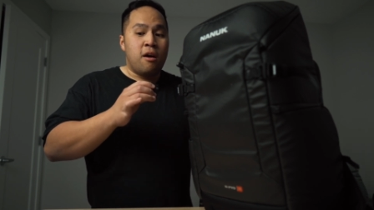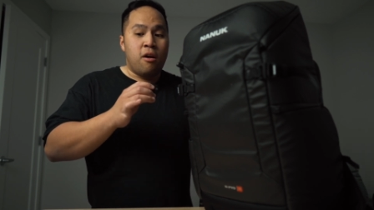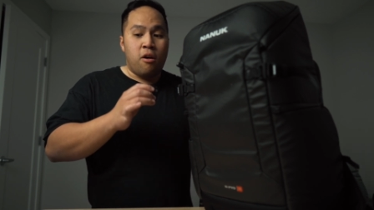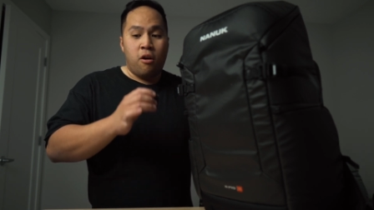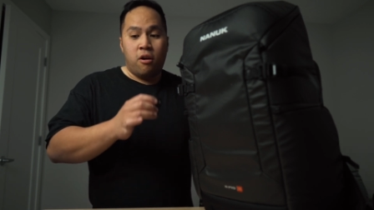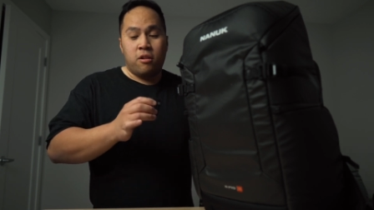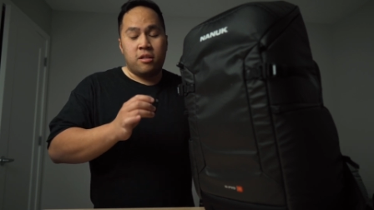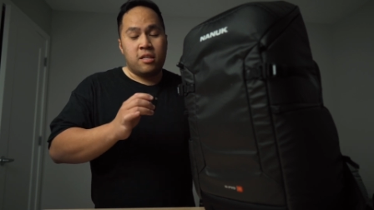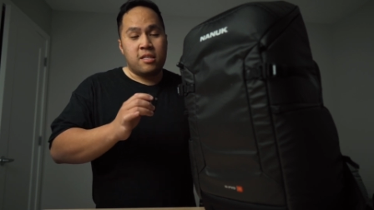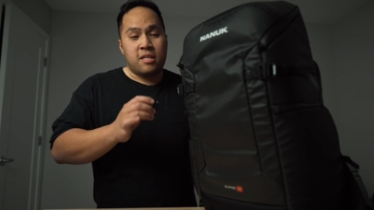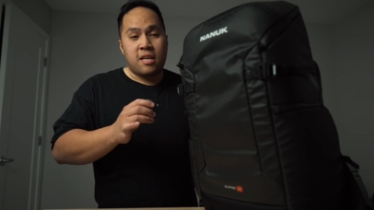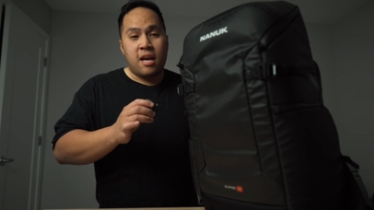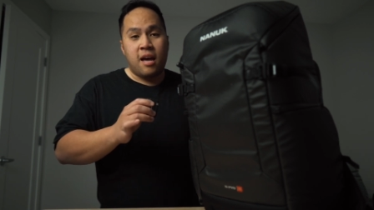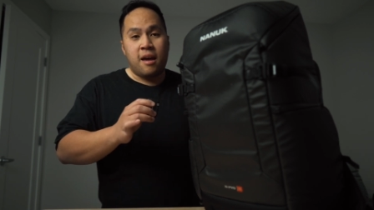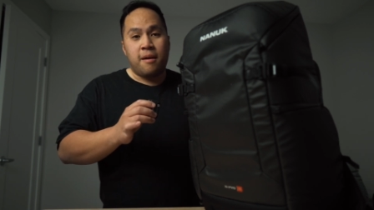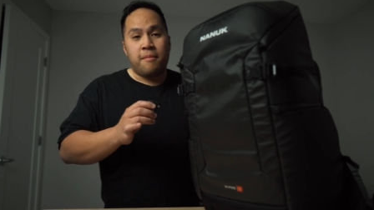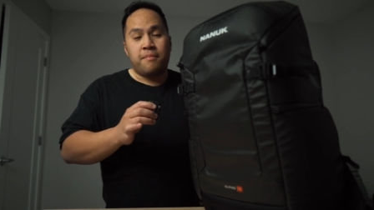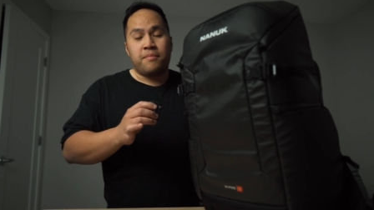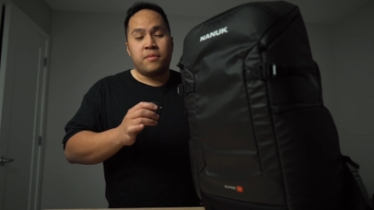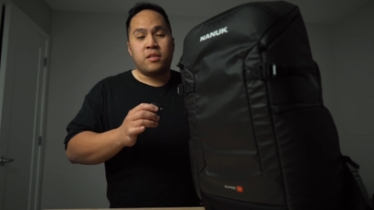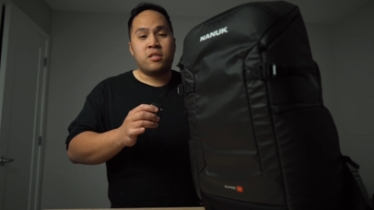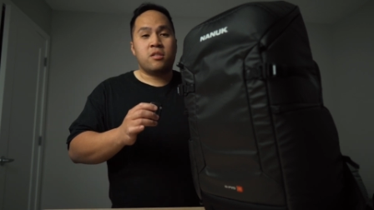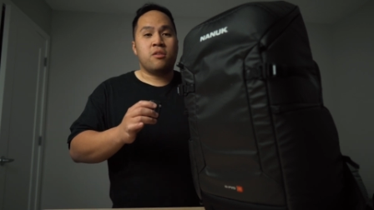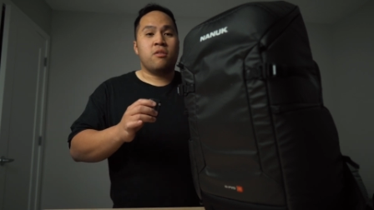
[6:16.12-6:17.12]
all the
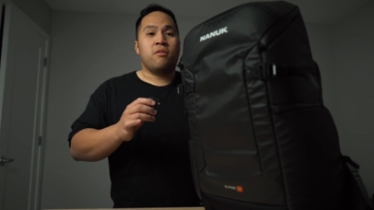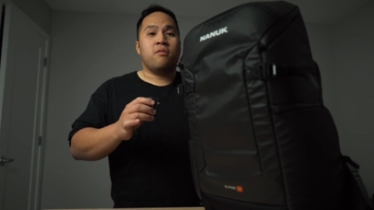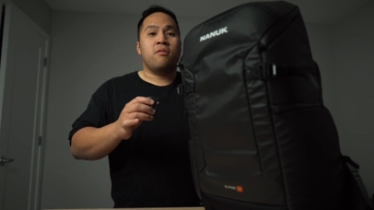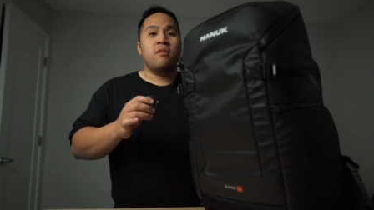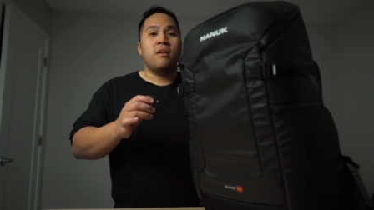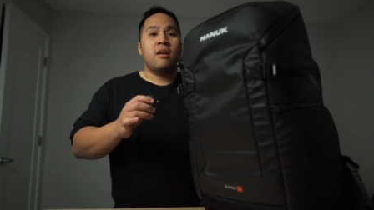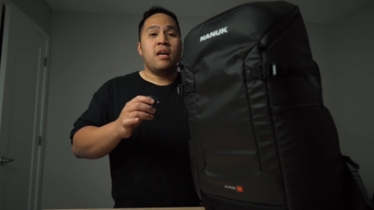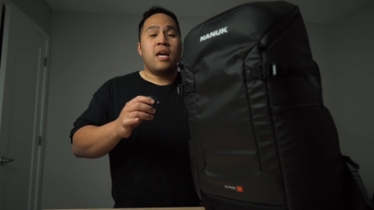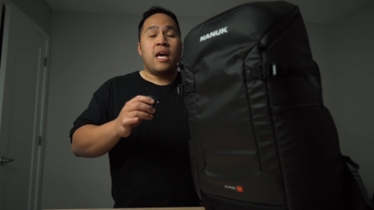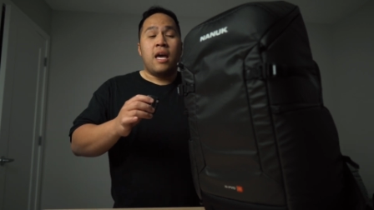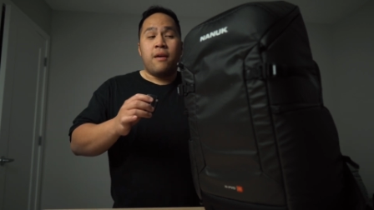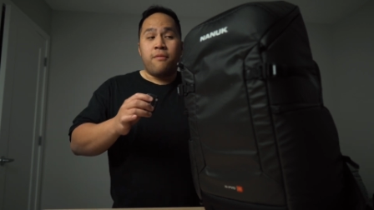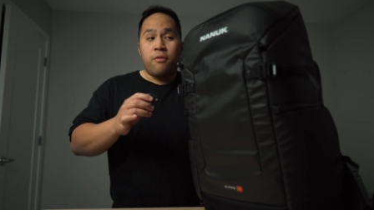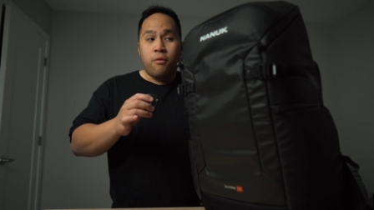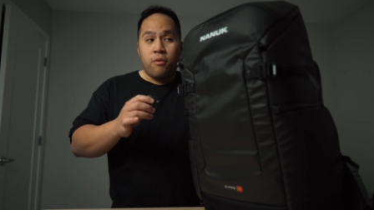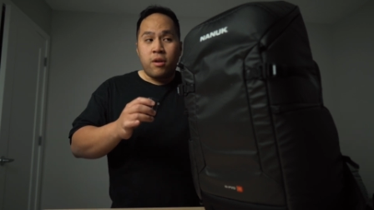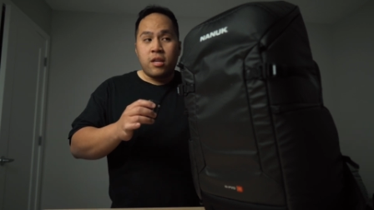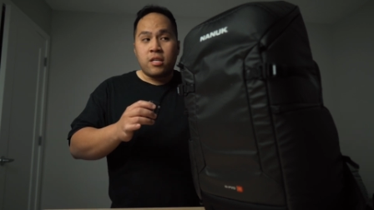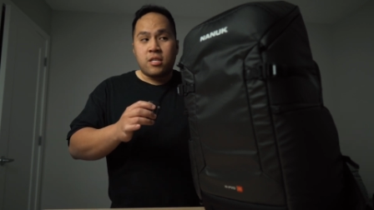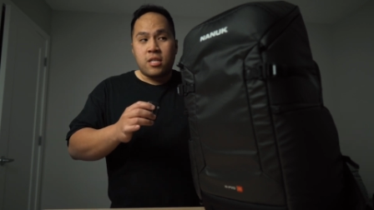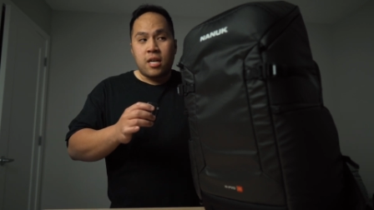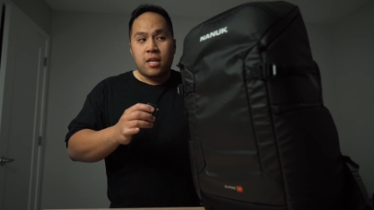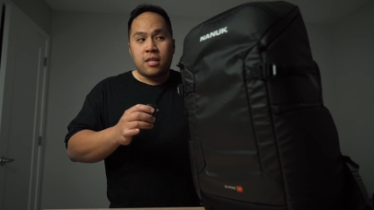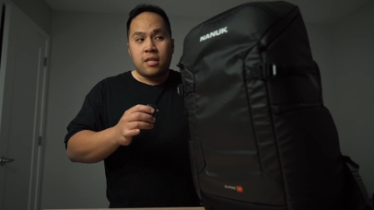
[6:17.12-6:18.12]
time. So if you
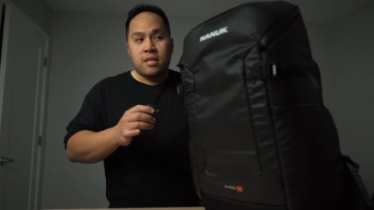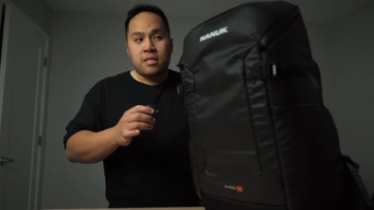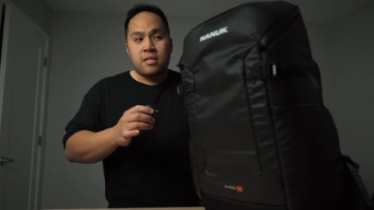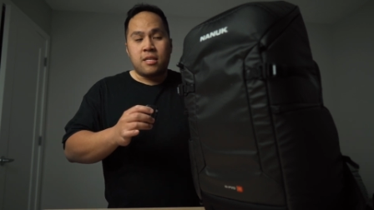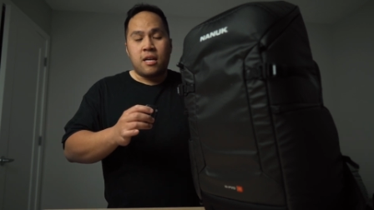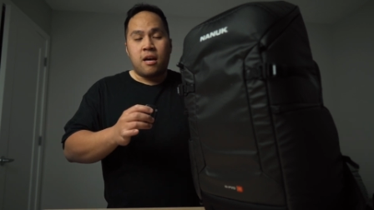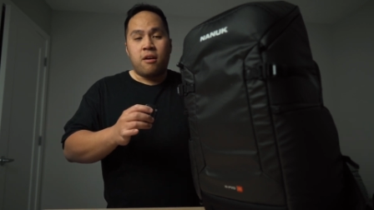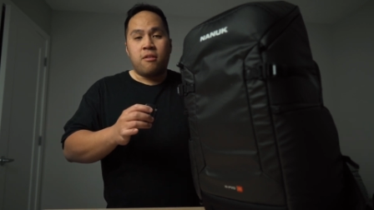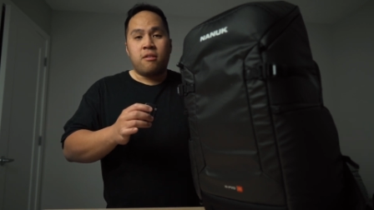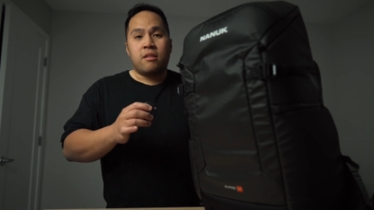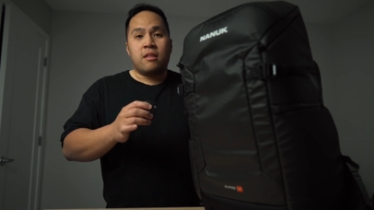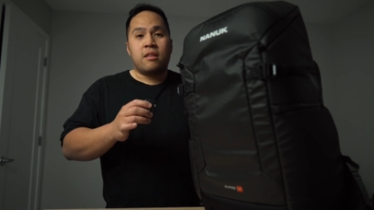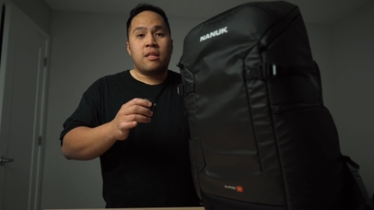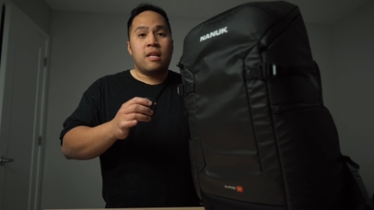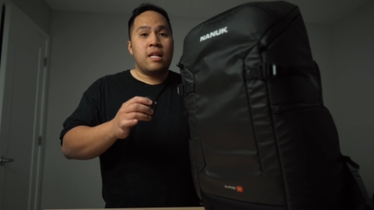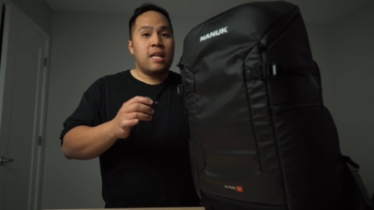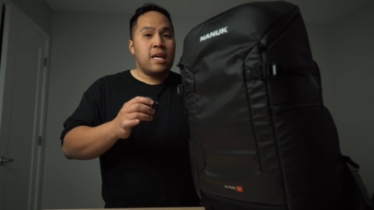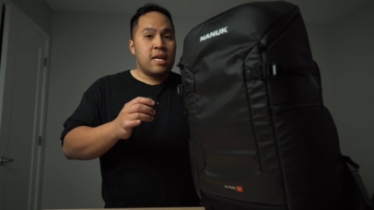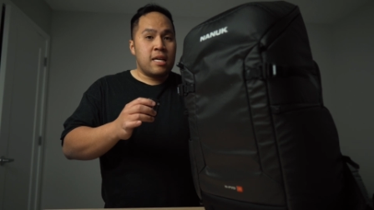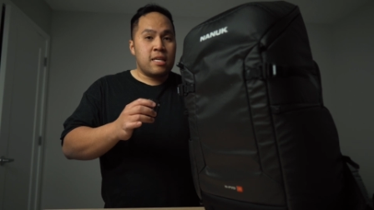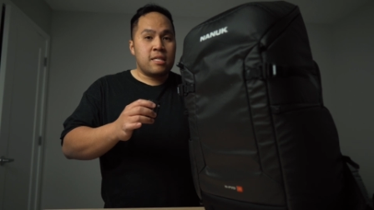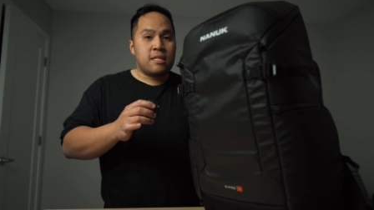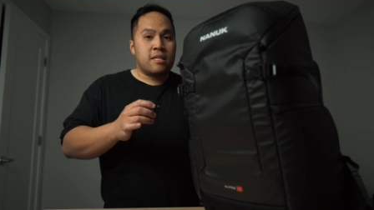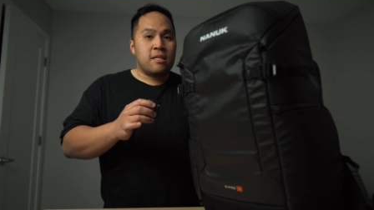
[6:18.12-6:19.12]
want to check this out, the
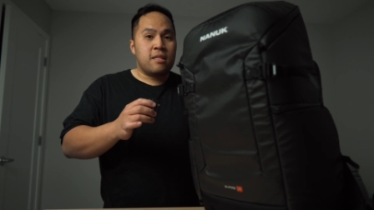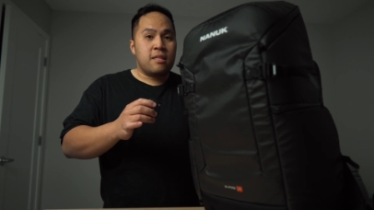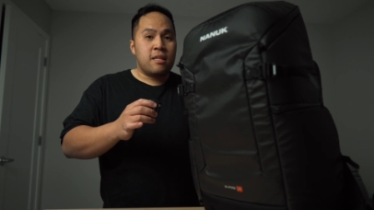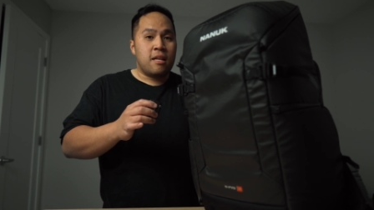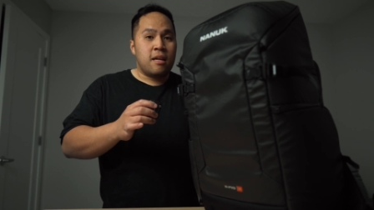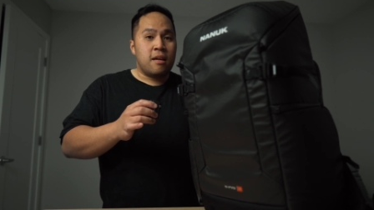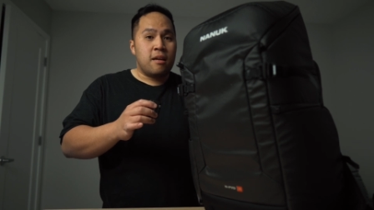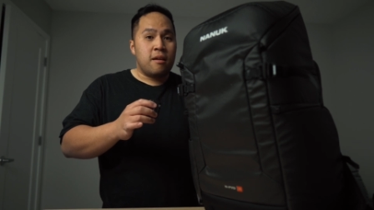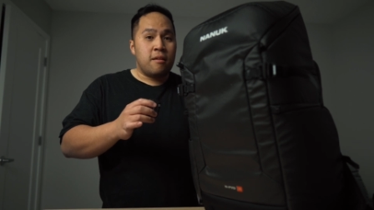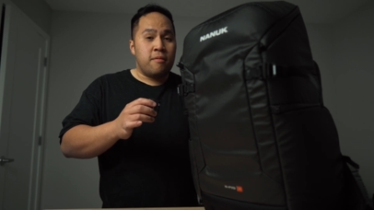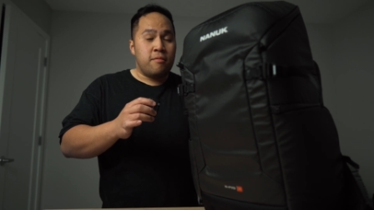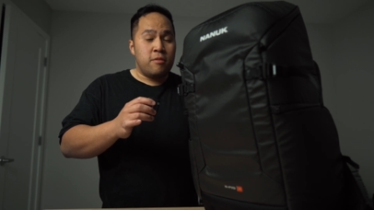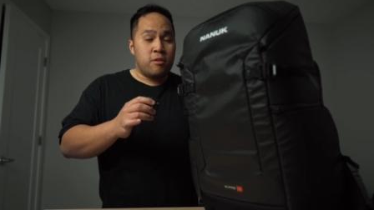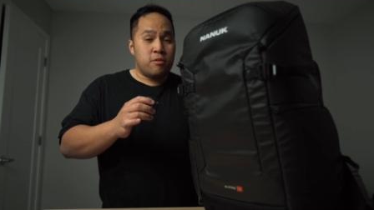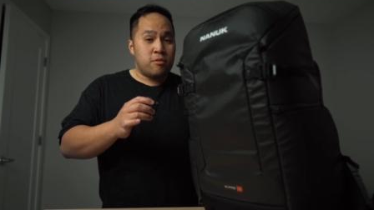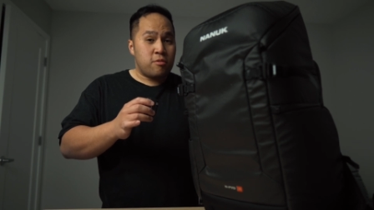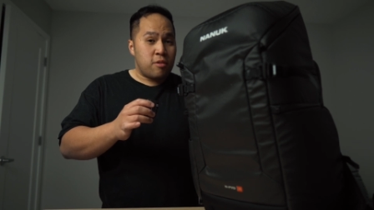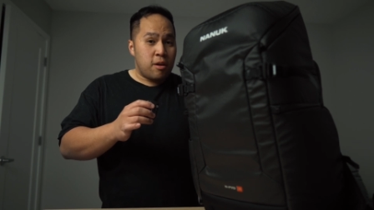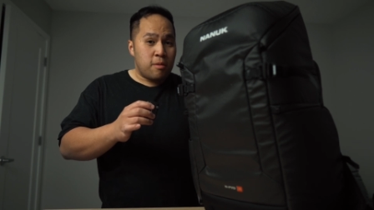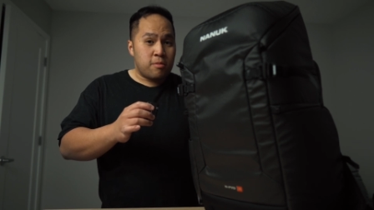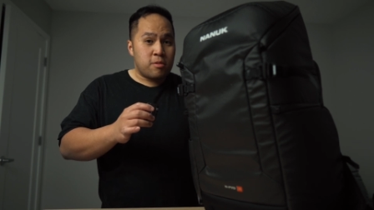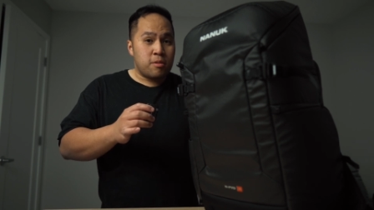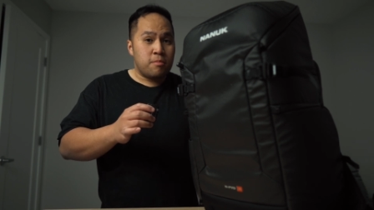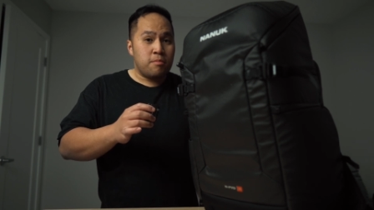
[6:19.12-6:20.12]
link is in the
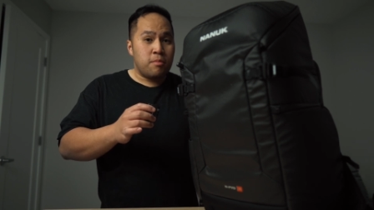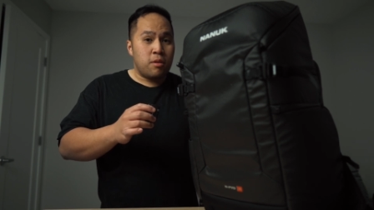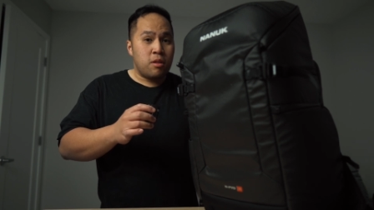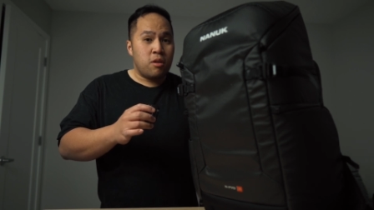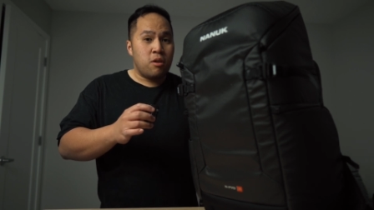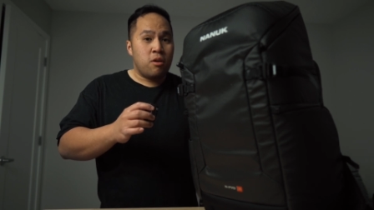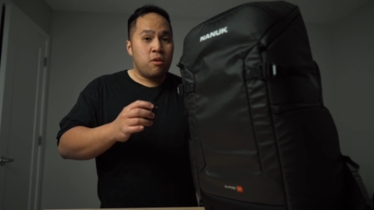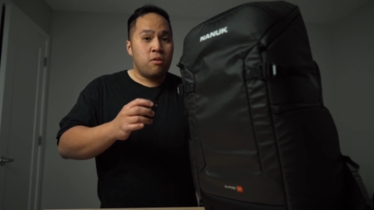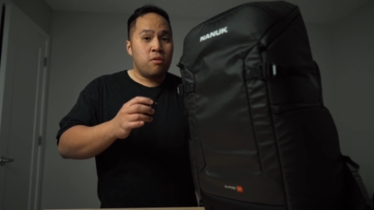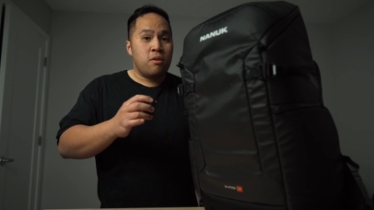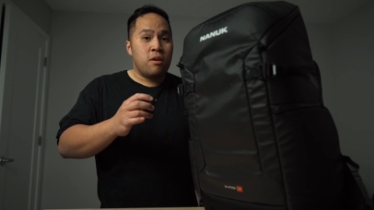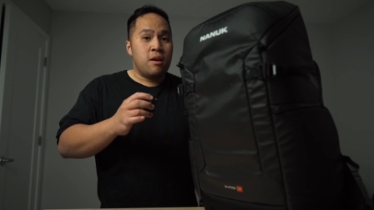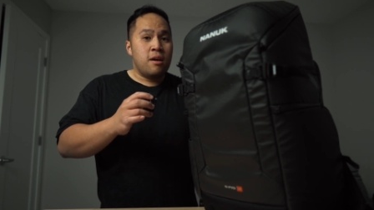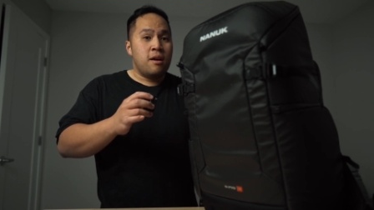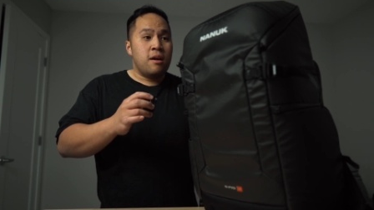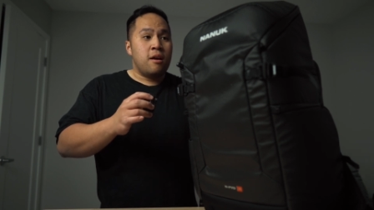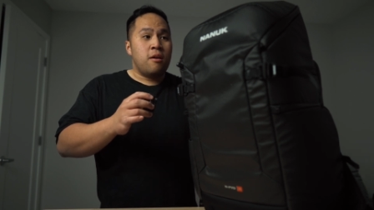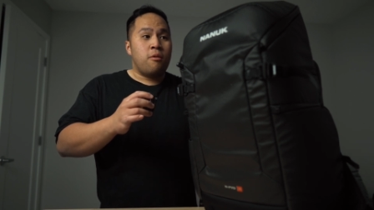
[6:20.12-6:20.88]
description below,